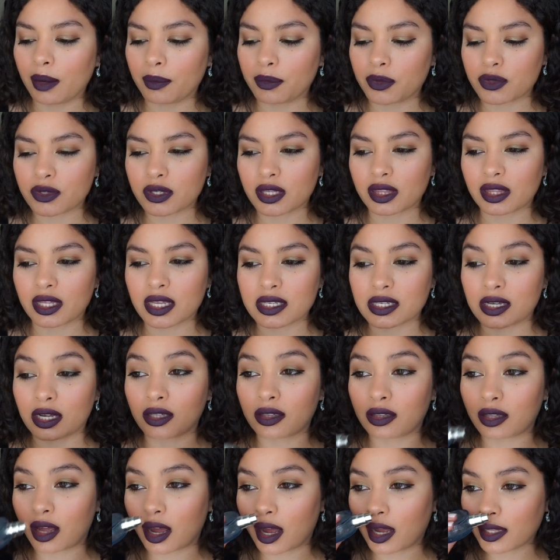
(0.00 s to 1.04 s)
I'm using this a
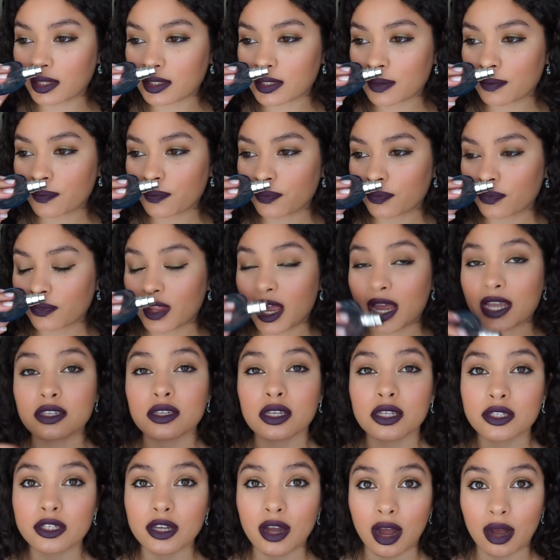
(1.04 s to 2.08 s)
lot as
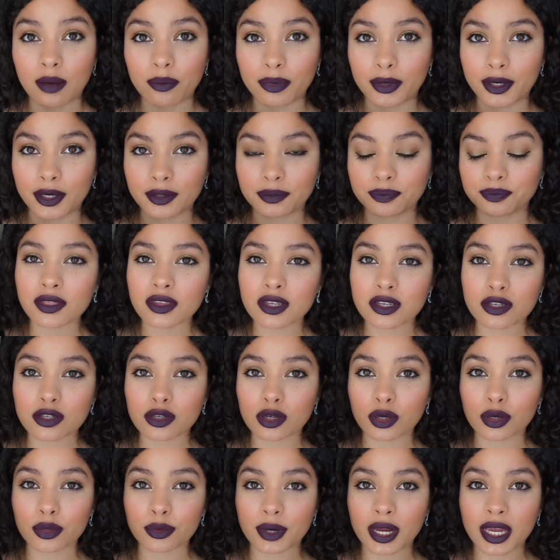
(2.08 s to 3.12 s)
a topper. This is
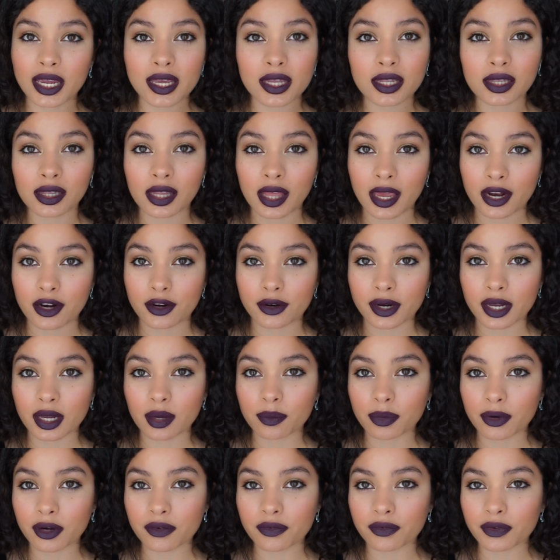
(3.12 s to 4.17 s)
a great
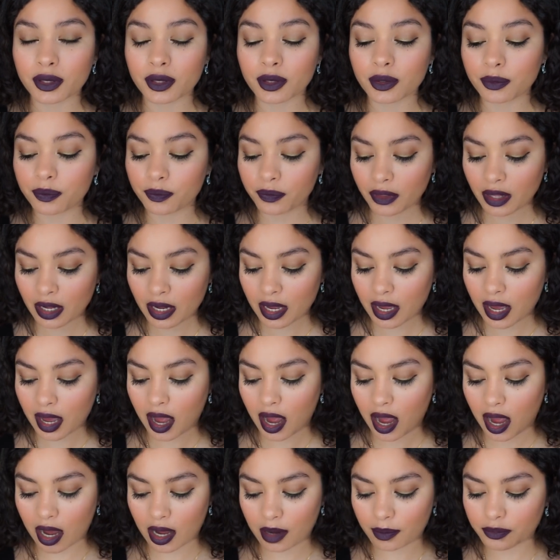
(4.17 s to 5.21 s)
layering perfume
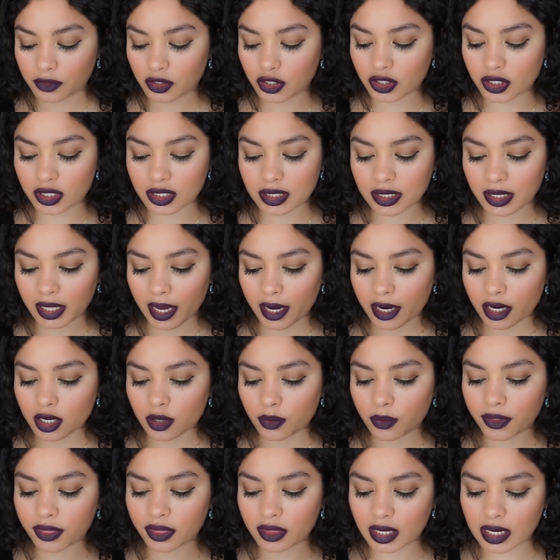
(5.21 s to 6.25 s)
um, to just
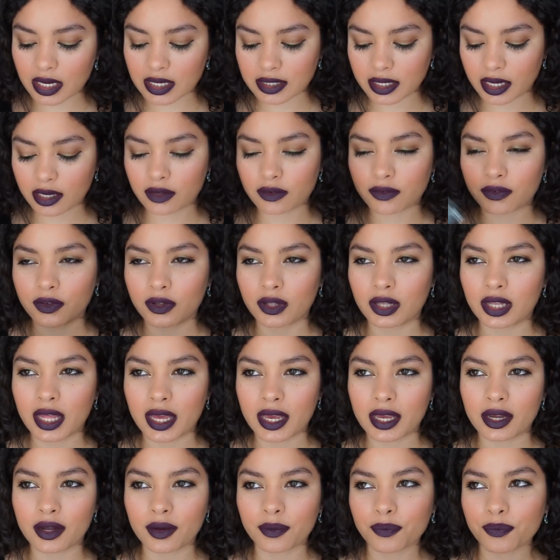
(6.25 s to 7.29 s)
layer with things that you feel
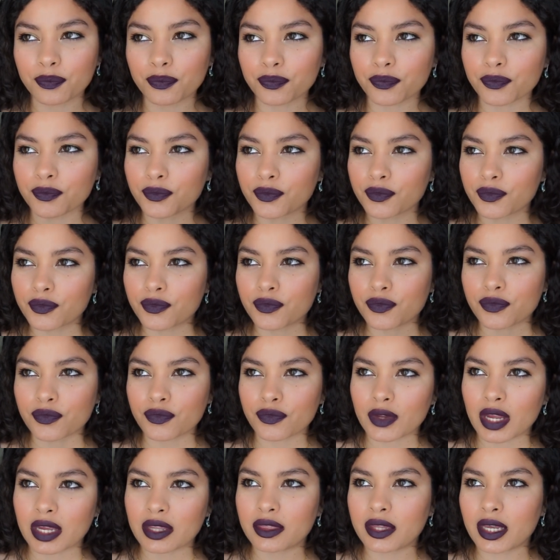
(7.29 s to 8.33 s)
like
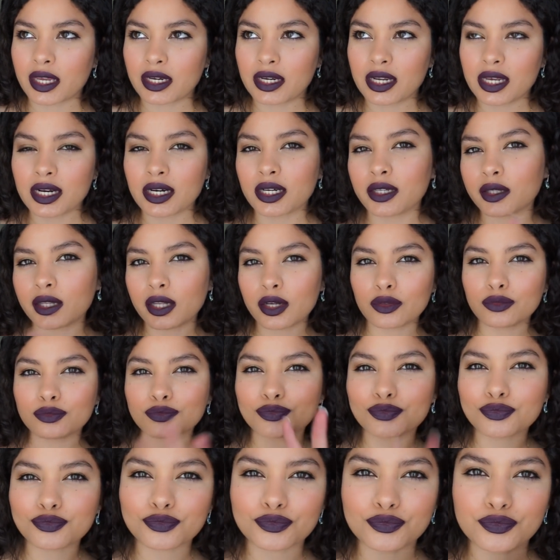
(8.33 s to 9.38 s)
they need a little
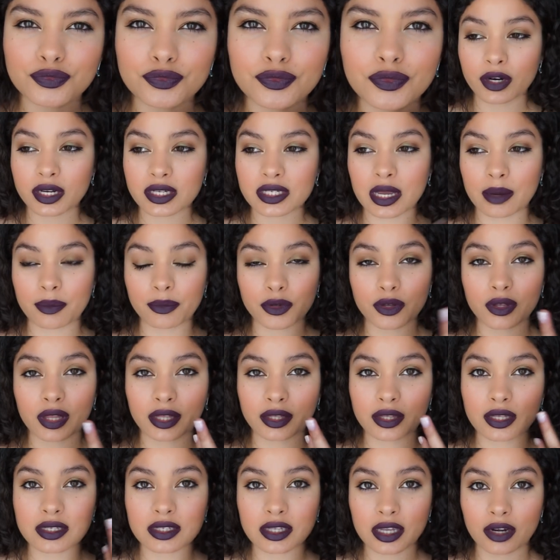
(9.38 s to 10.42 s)
mm, for example you
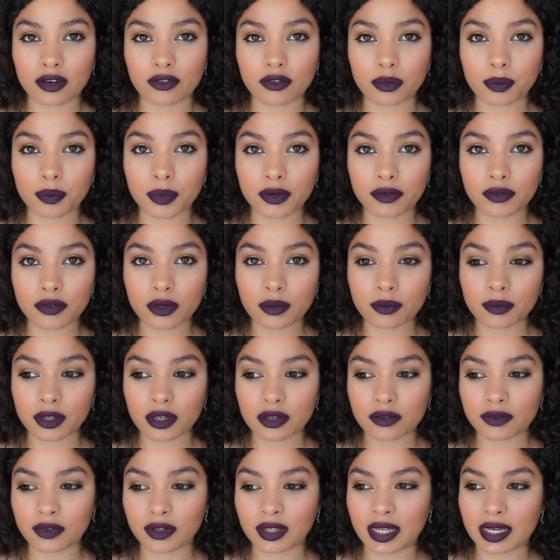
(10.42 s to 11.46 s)
like the scent of a perfume but
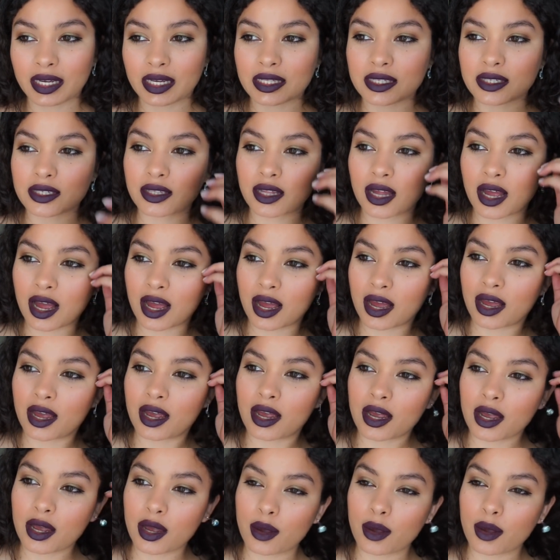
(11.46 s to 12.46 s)
you feel like it's not